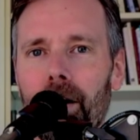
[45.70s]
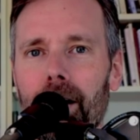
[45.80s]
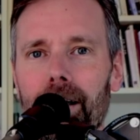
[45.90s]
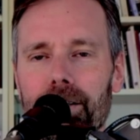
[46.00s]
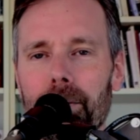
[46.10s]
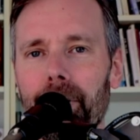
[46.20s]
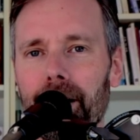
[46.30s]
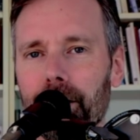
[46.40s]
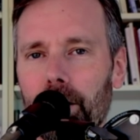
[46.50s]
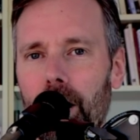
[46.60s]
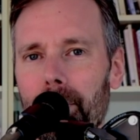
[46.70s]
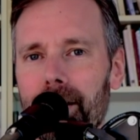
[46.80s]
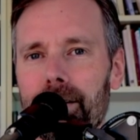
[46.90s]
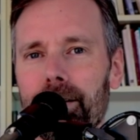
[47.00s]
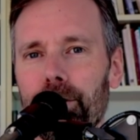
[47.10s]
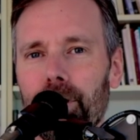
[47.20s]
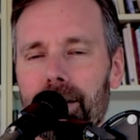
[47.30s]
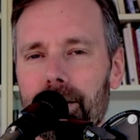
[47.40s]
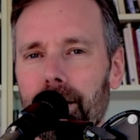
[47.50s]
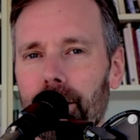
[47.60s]
Somebody in the comments
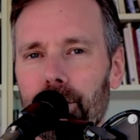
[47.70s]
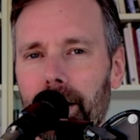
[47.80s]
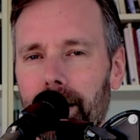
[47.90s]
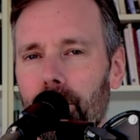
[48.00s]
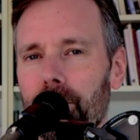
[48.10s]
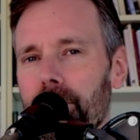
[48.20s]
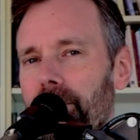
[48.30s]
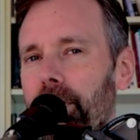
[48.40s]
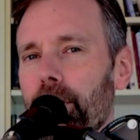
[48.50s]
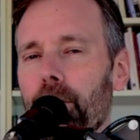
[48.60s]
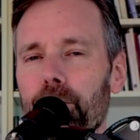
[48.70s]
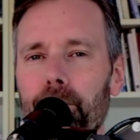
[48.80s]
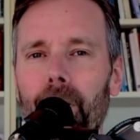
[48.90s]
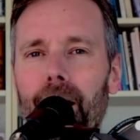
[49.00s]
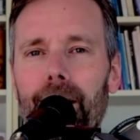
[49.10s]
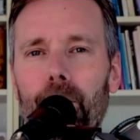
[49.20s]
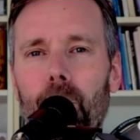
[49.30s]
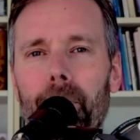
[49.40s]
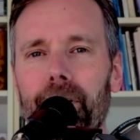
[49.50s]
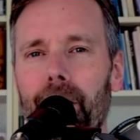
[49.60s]
suggested I check out videos by a
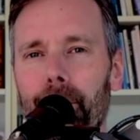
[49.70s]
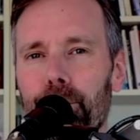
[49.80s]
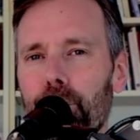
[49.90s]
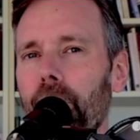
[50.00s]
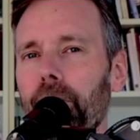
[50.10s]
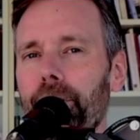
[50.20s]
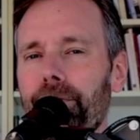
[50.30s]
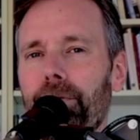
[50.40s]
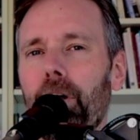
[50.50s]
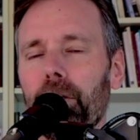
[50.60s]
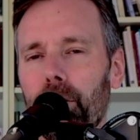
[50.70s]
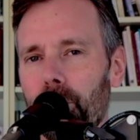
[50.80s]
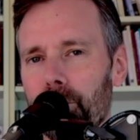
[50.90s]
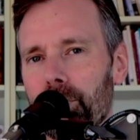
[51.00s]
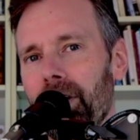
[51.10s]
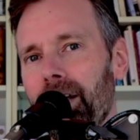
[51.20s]
woman named Charlie Follows.